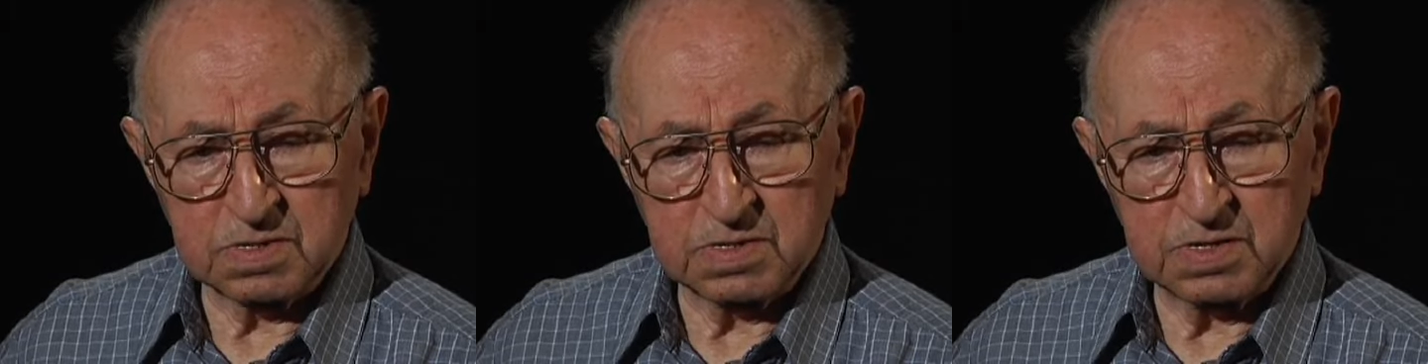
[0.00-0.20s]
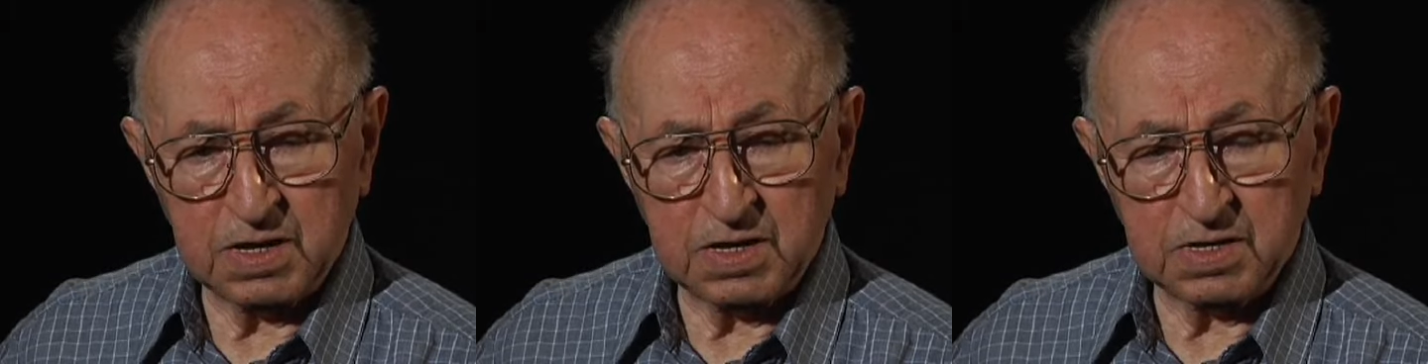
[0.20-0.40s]

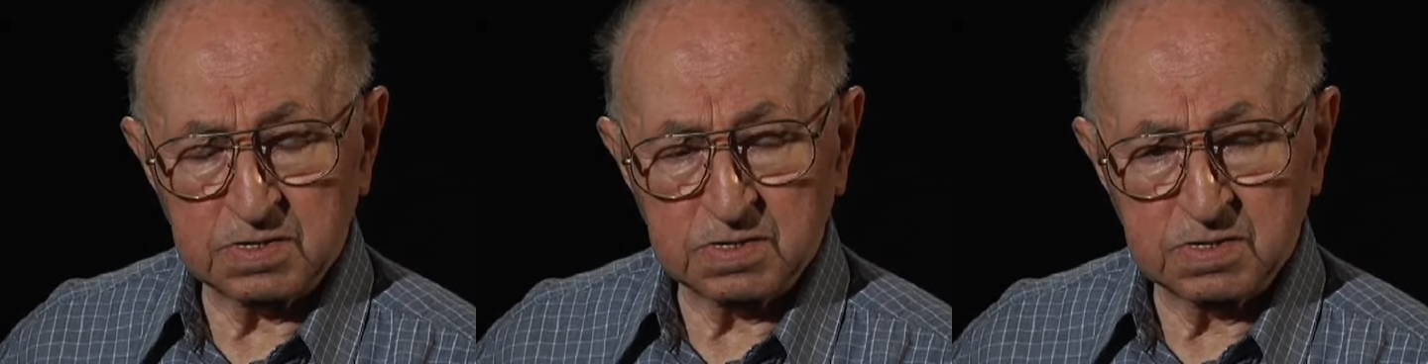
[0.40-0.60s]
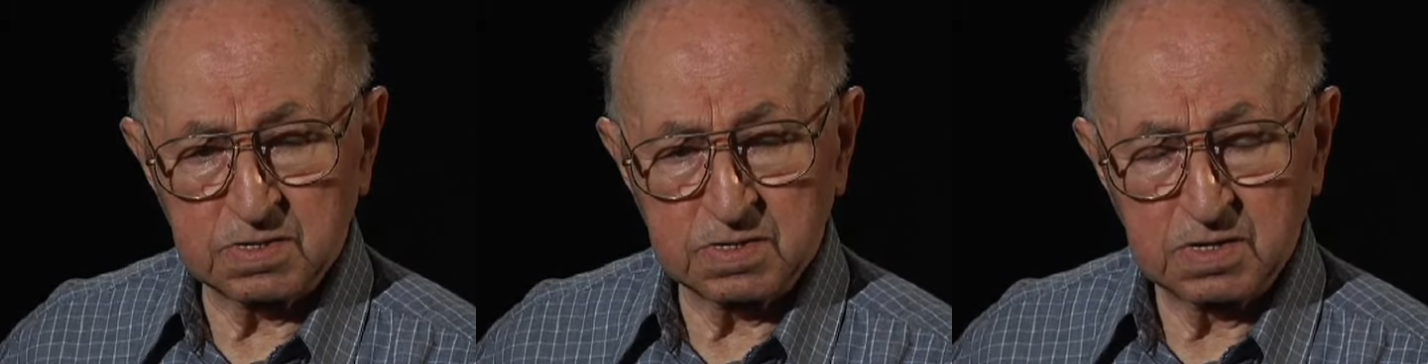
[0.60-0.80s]

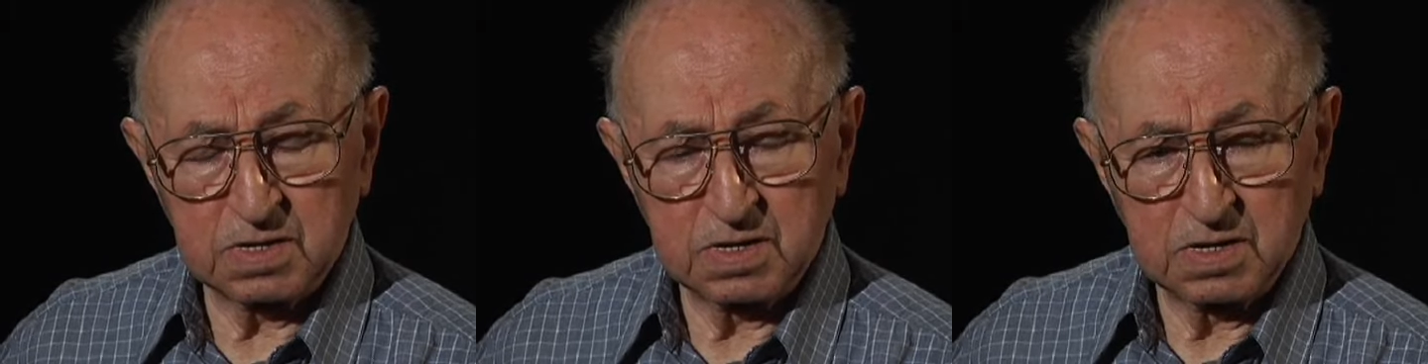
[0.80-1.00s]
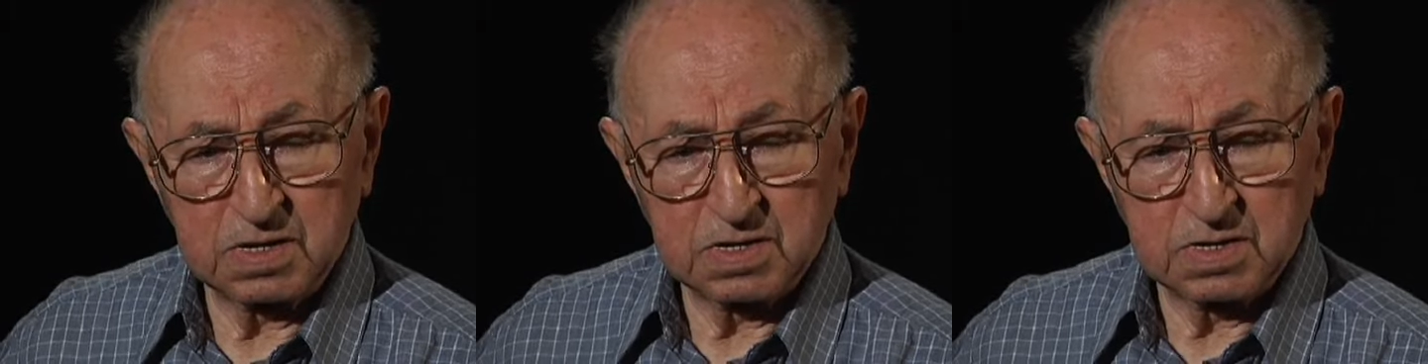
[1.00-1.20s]
create
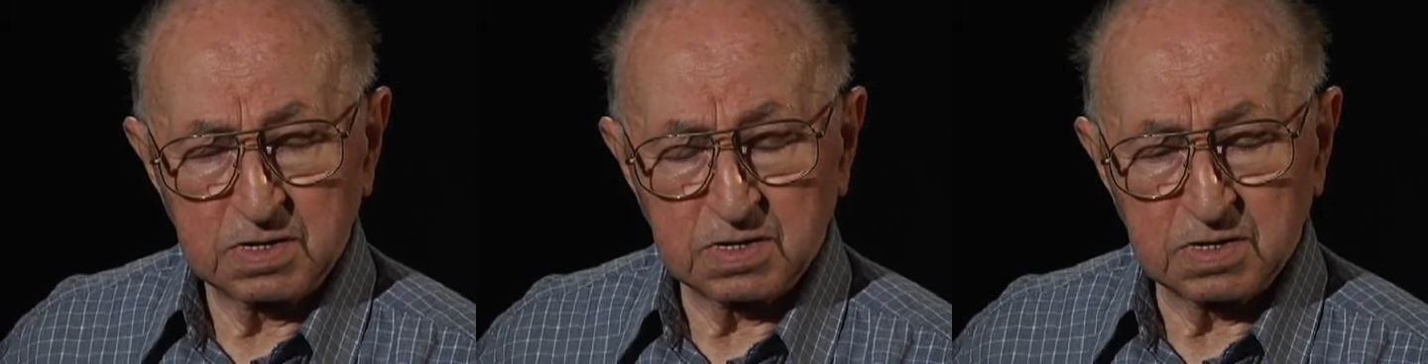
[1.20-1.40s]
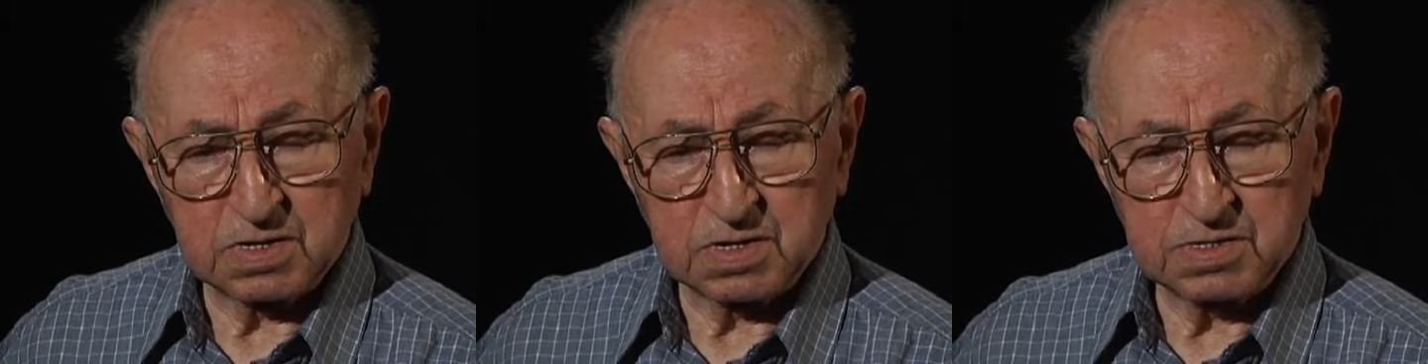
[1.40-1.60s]

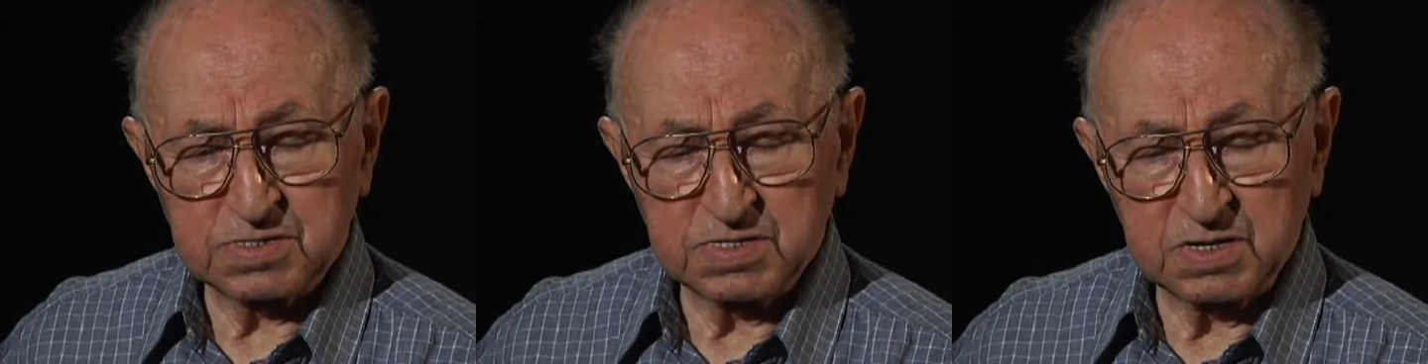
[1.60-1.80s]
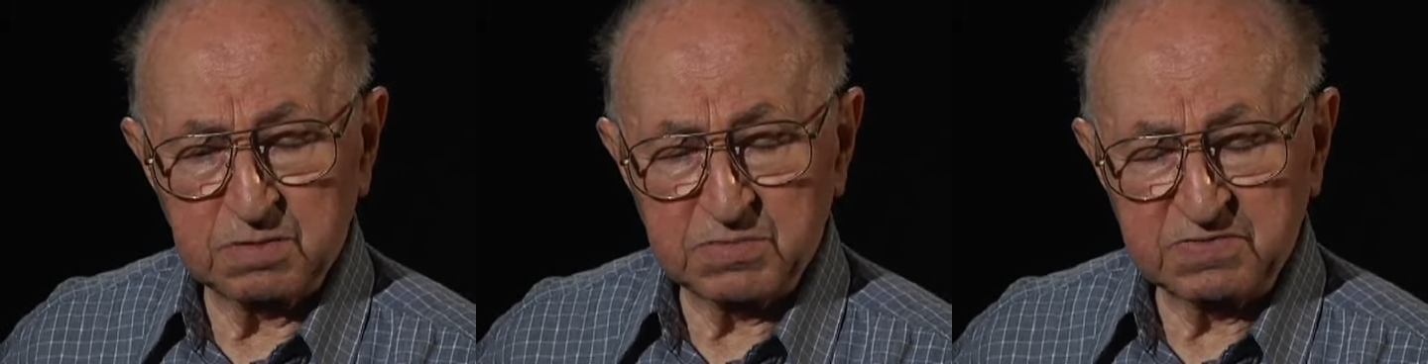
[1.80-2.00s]

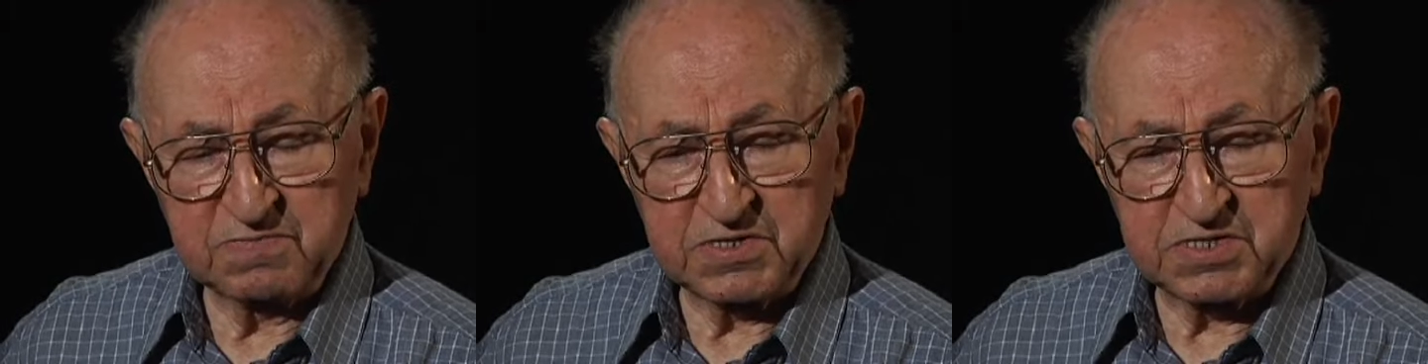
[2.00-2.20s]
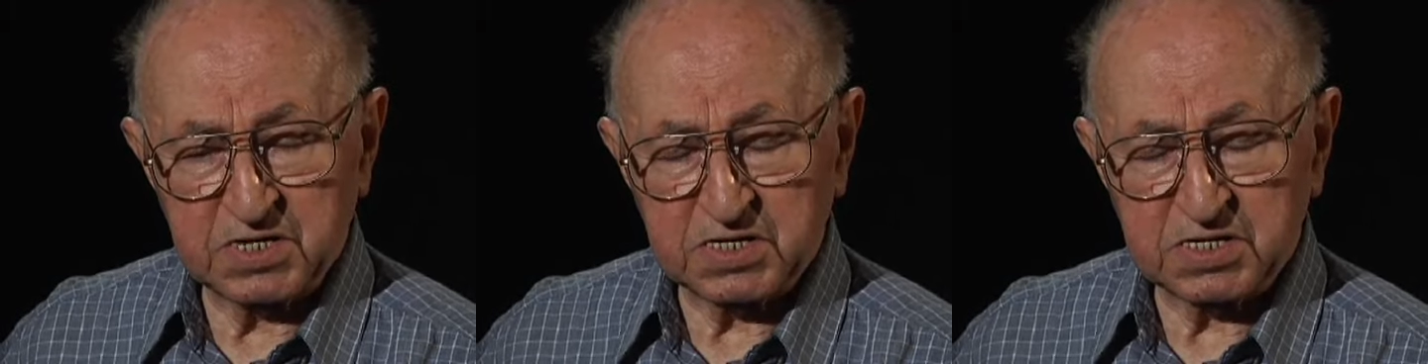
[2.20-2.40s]

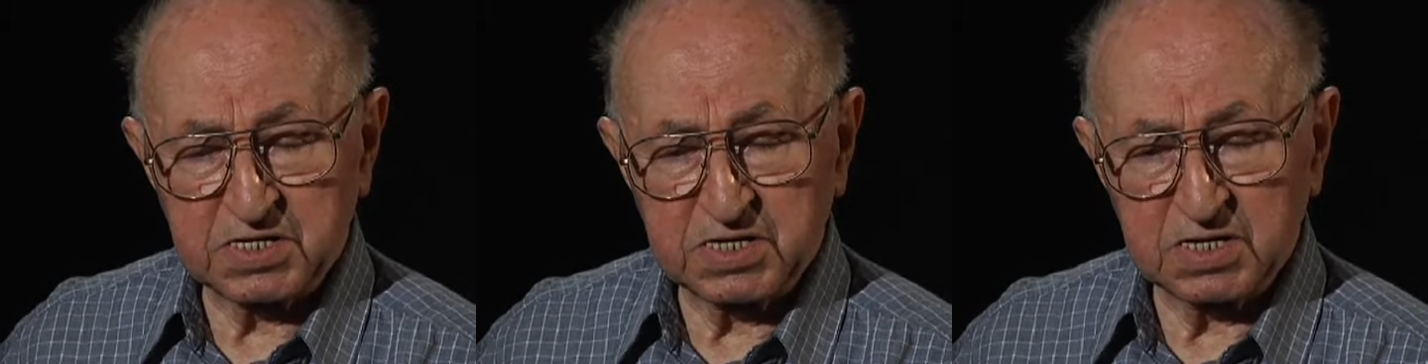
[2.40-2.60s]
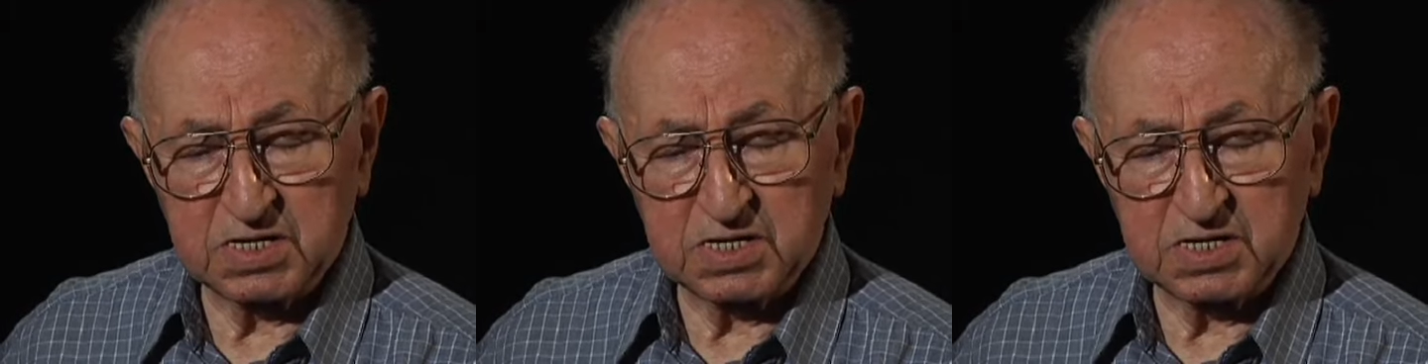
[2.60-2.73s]
regimes which are